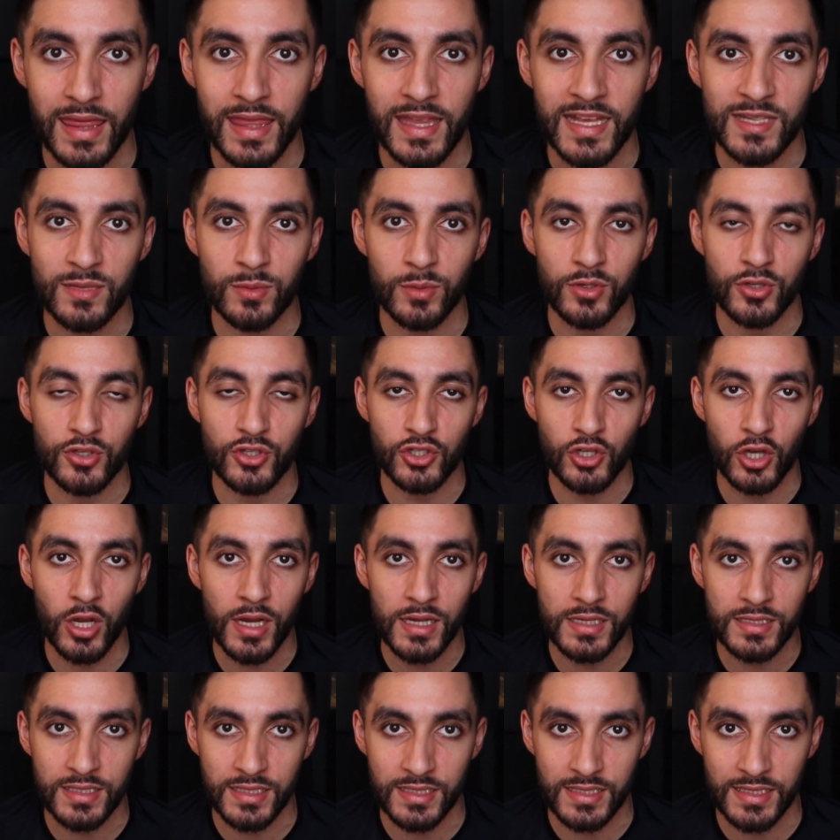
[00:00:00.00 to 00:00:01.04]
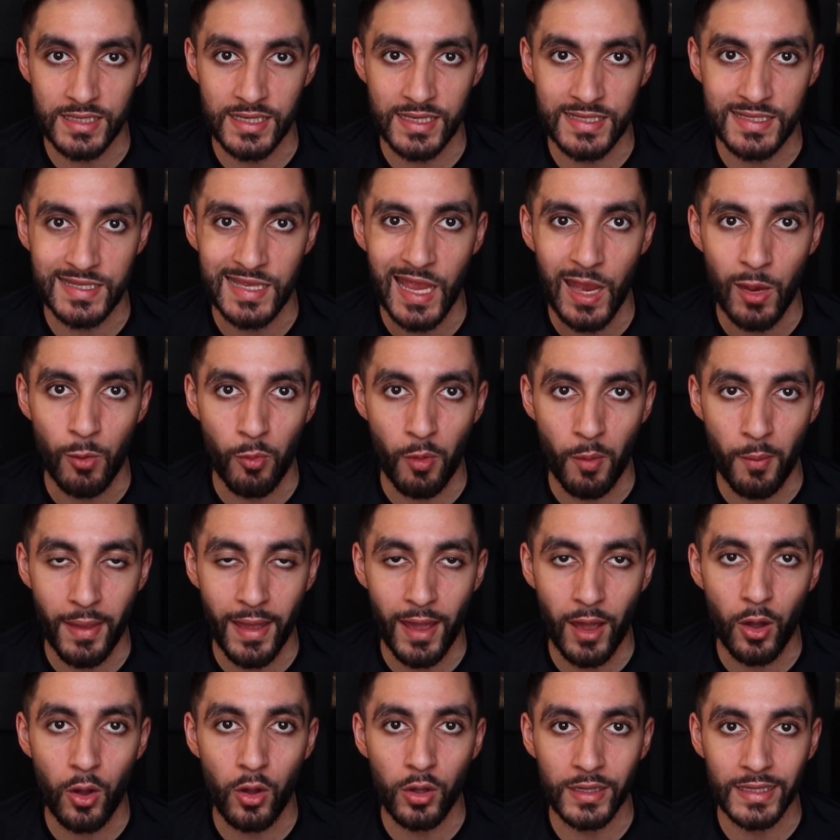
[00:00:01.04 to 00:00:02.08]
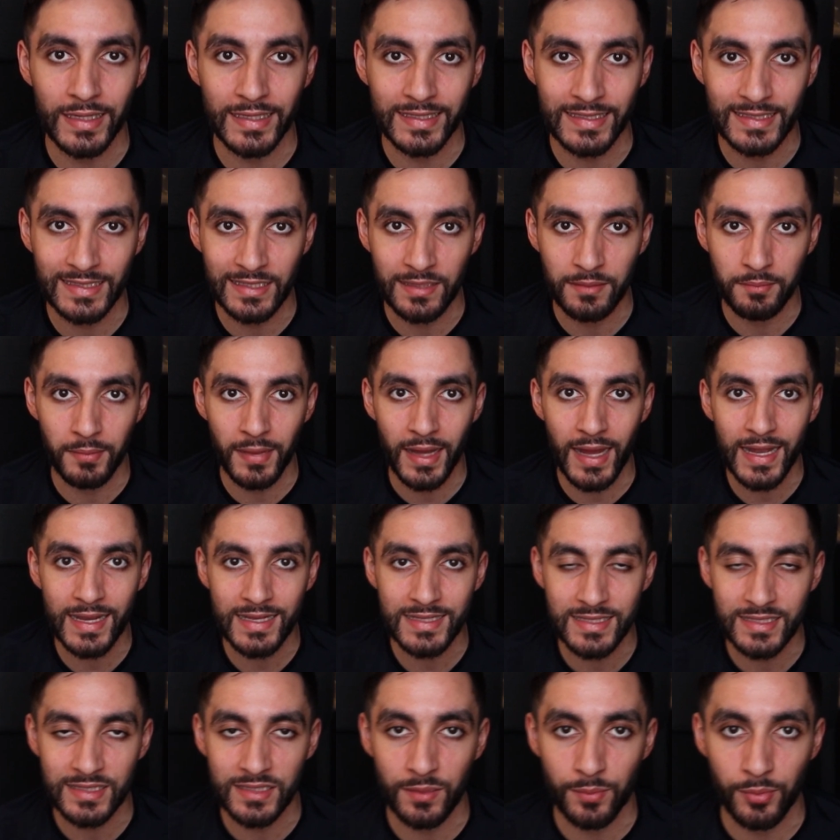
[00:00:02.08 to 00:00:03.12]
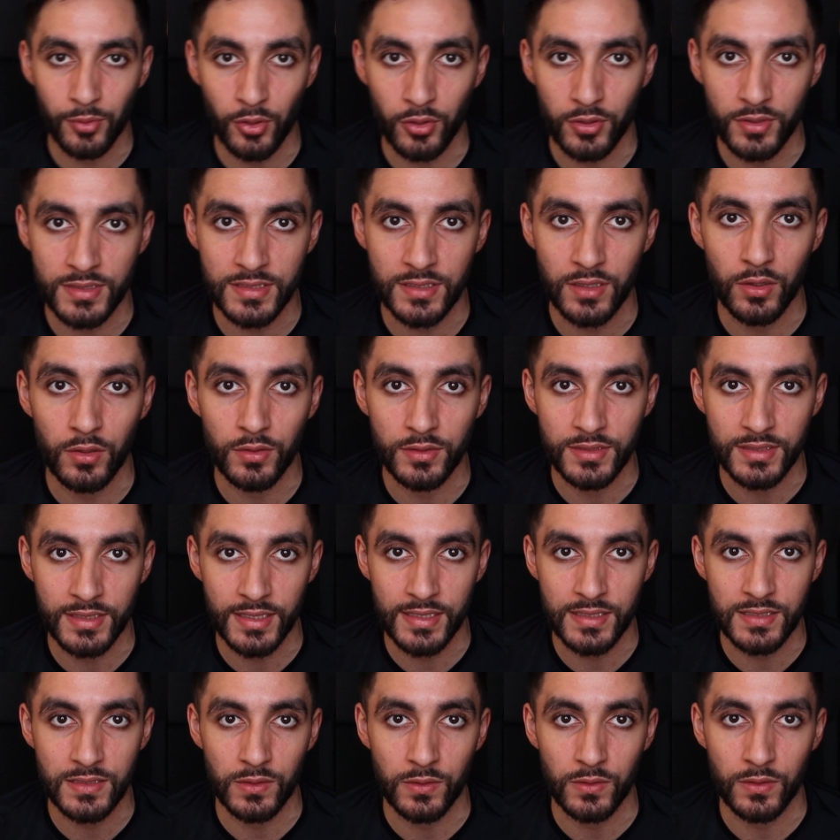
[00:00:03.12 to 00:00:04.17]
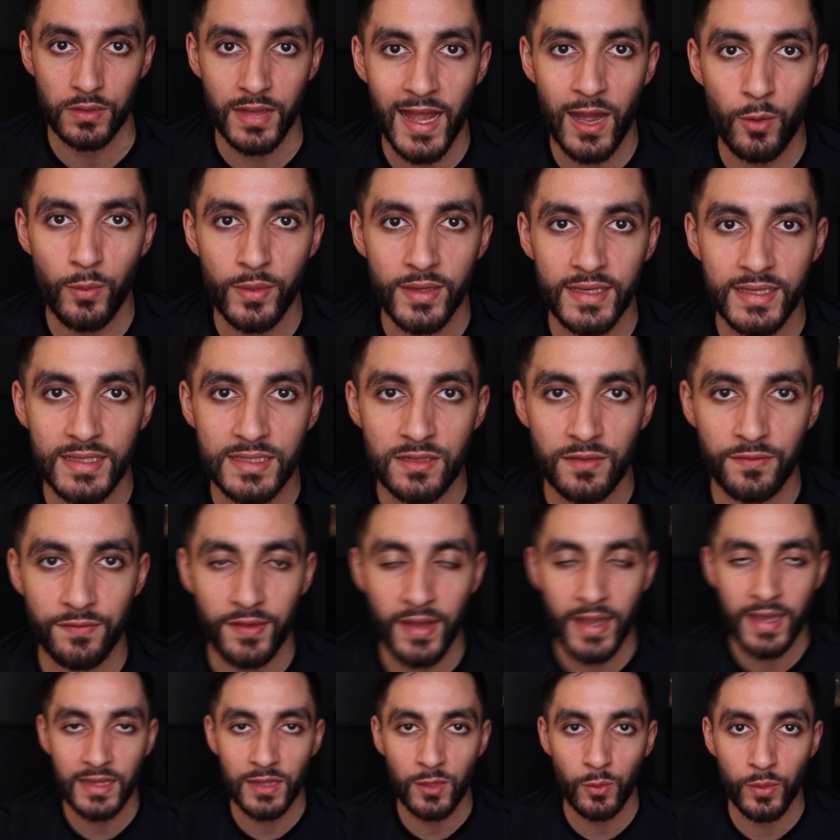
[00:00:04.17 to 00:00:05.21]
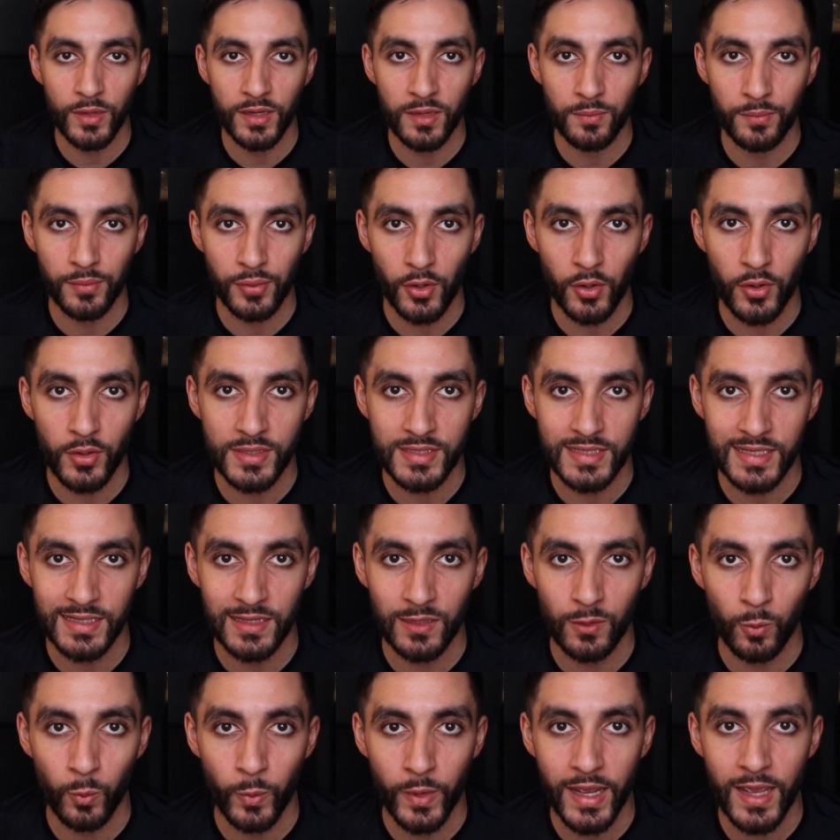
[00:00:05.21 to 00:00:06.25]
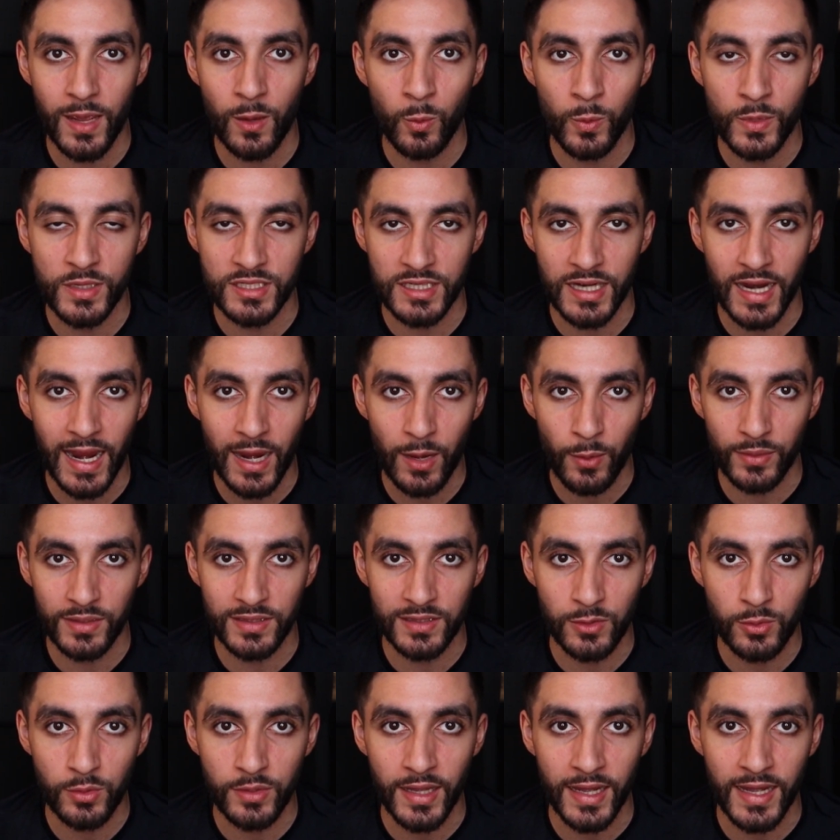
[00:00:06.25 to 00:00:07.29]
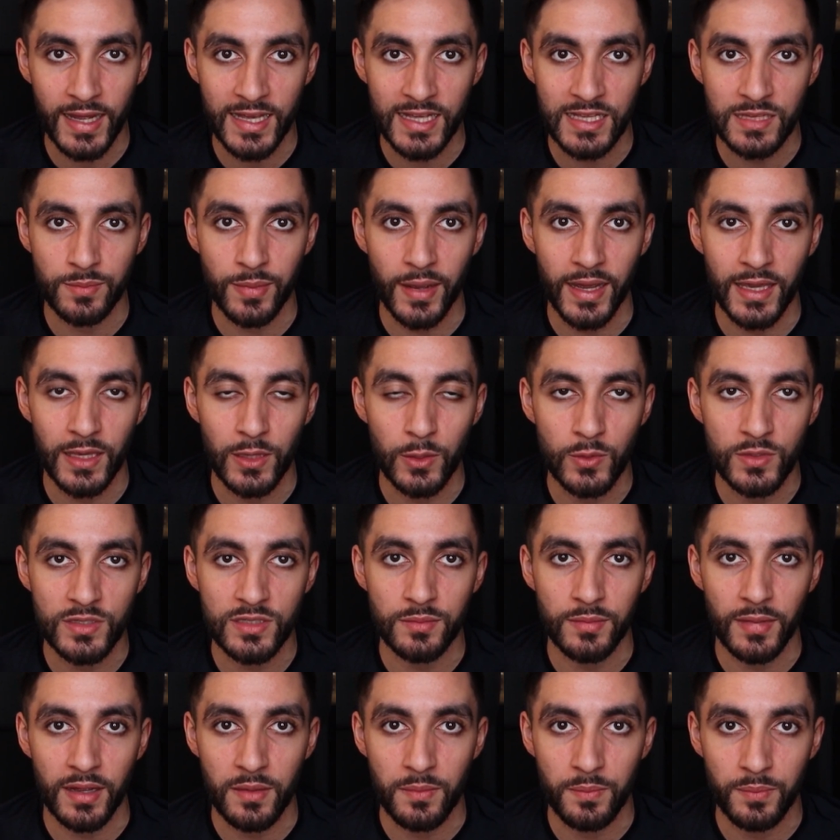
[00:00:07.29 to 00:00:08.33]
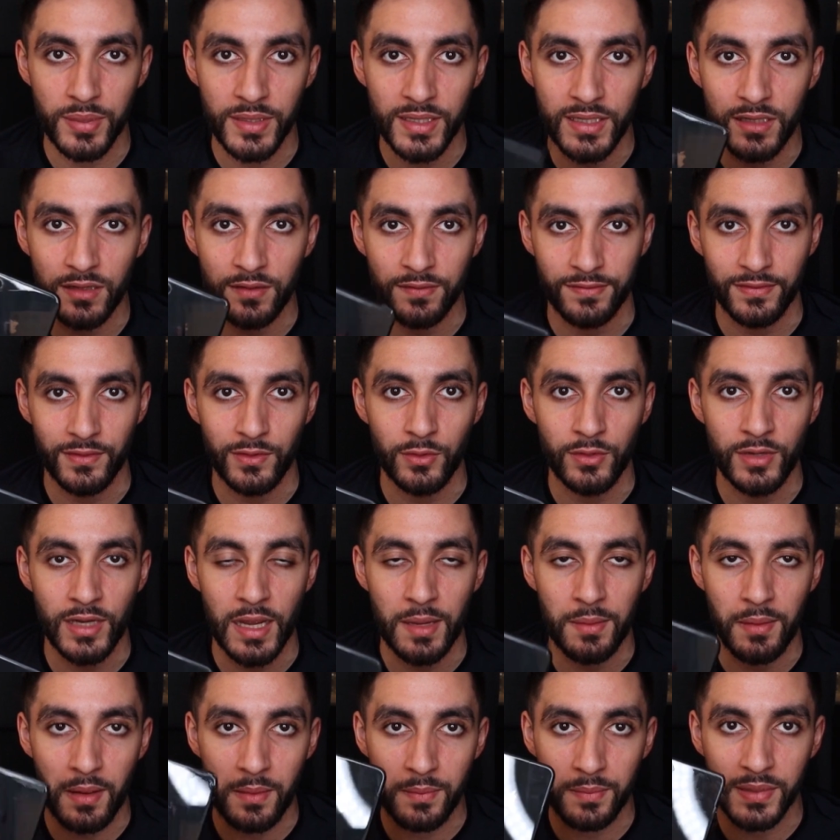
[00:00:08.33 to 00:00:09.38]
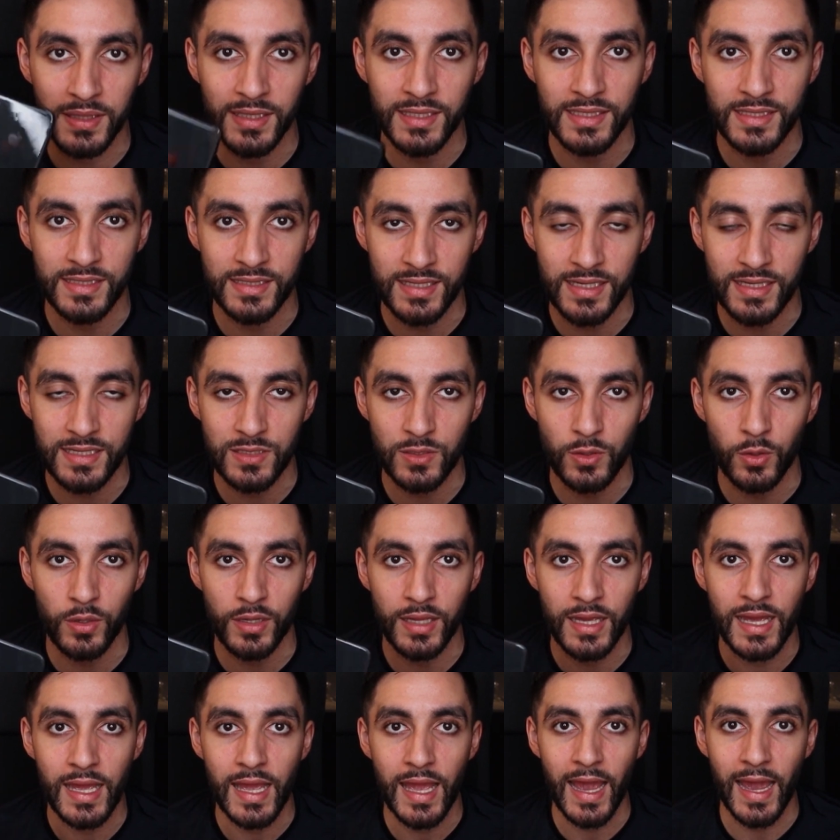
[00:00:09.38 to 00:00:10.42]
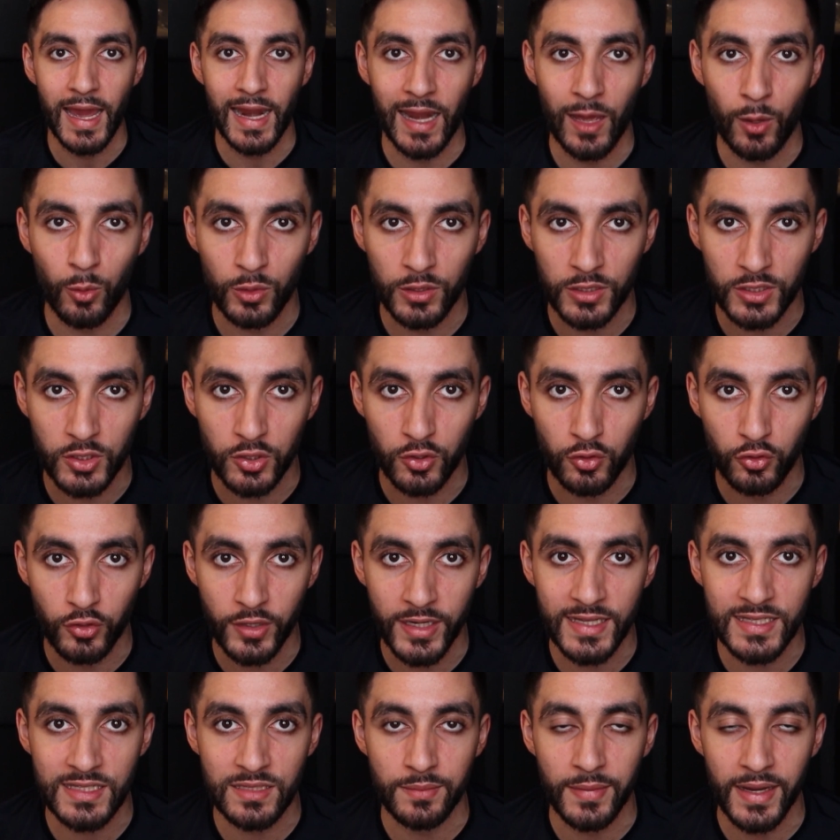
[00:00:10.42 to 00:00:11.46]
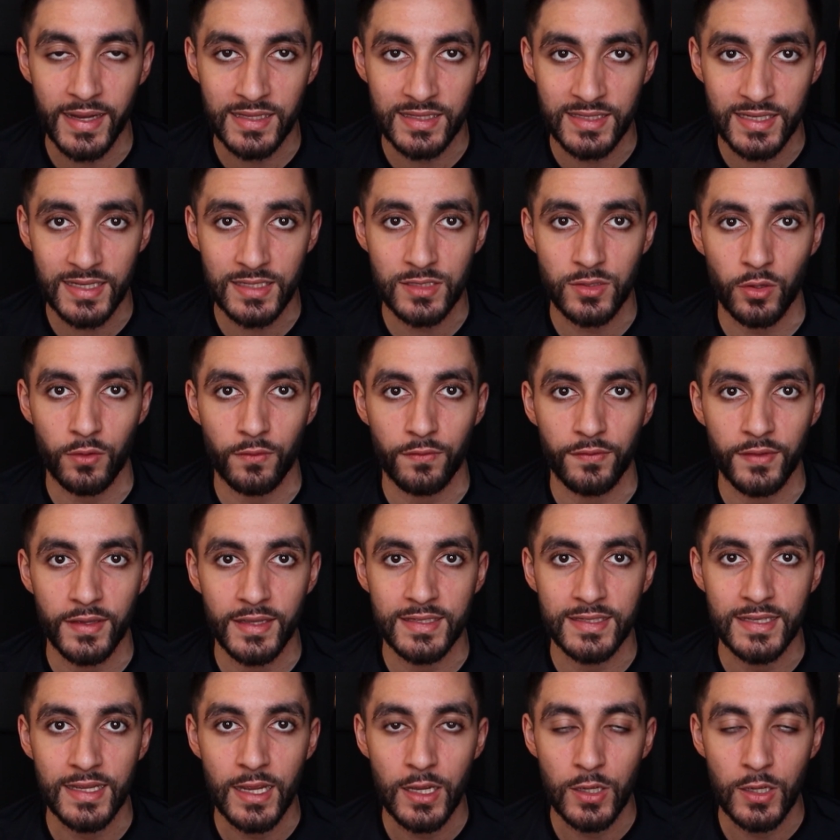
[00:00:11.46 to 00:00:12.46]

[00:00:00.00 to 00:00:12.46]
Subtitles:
This will ensure our success when we're organically marketing the product on TikTok. Now we need to find the winning products, and the way in which I will do that is by using my burner phone and my burner TikTok, and I will create my TikTok feed